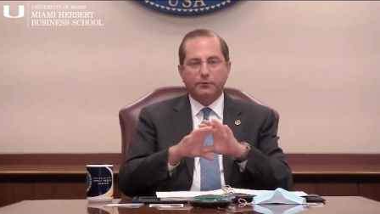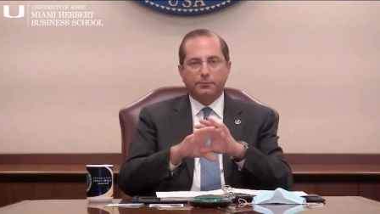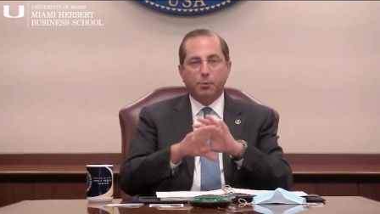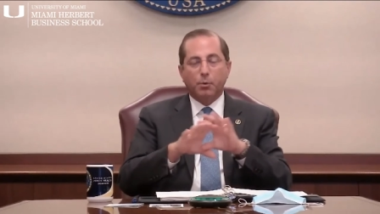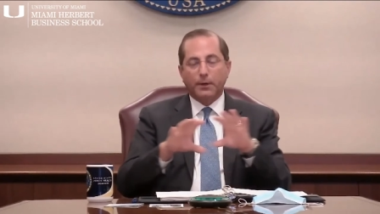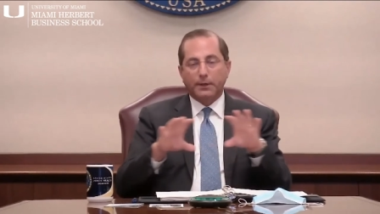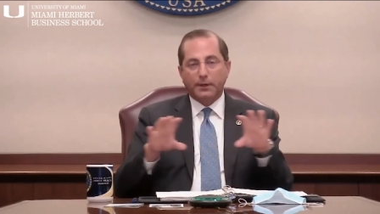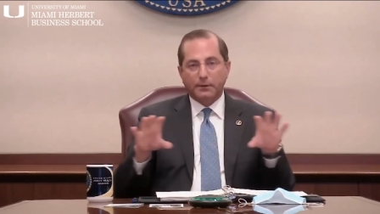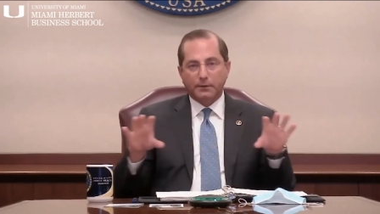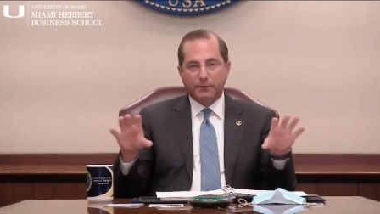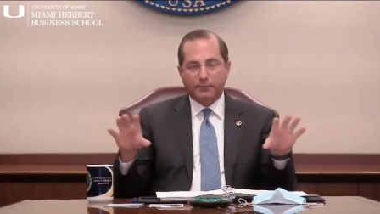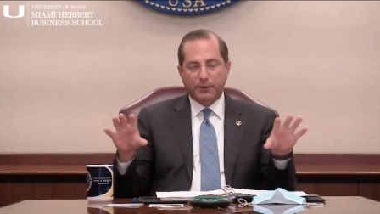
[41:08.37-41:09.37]
supported and
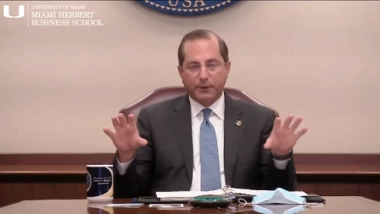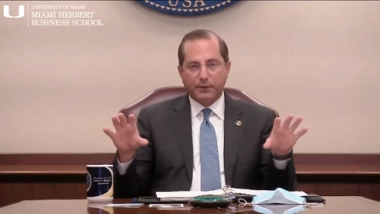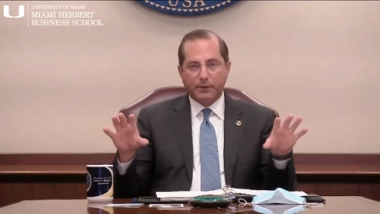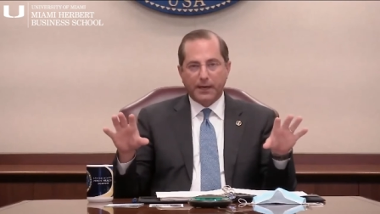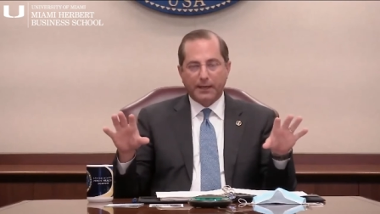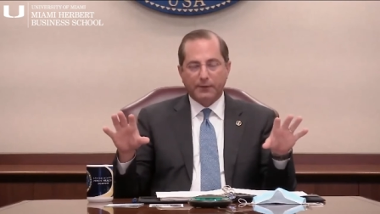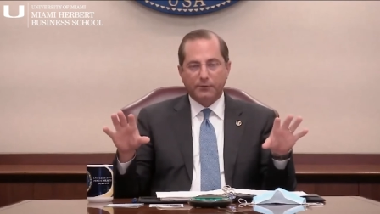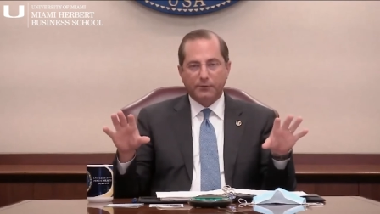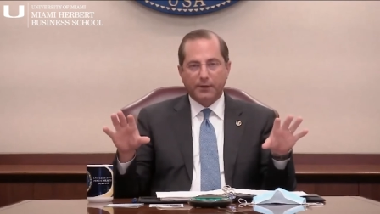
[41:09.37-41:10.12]
delivered in the United